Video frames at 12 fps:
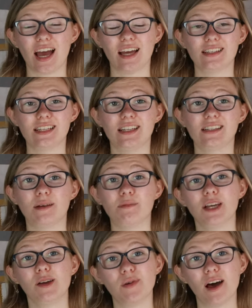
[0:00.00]
and in
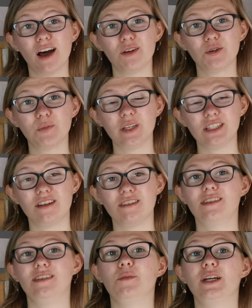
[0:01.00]
September I will be
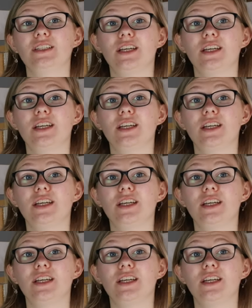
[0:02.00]
starting my